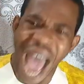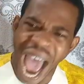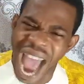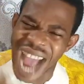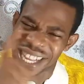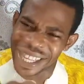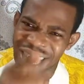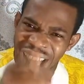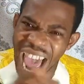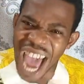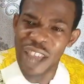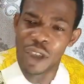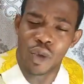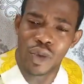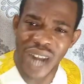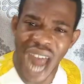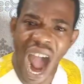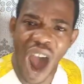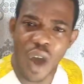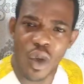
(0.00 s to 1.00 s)
I tell
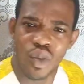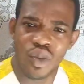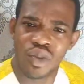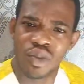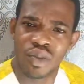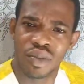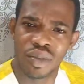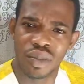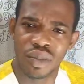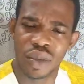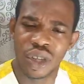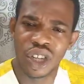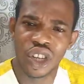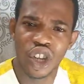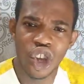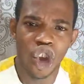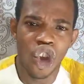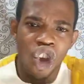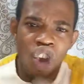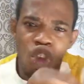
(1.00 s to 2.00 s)
you now,
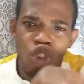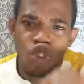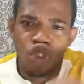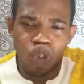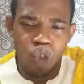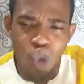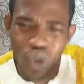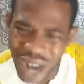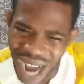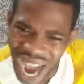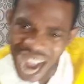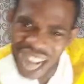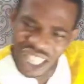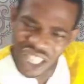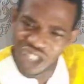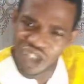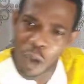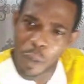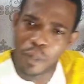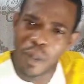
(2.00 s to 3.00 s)
look
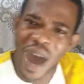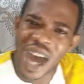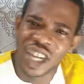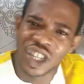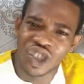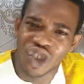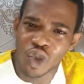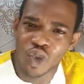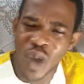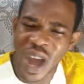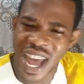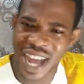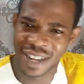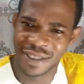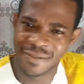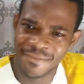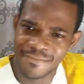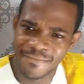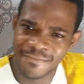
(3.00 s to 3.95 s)
at your pastor way.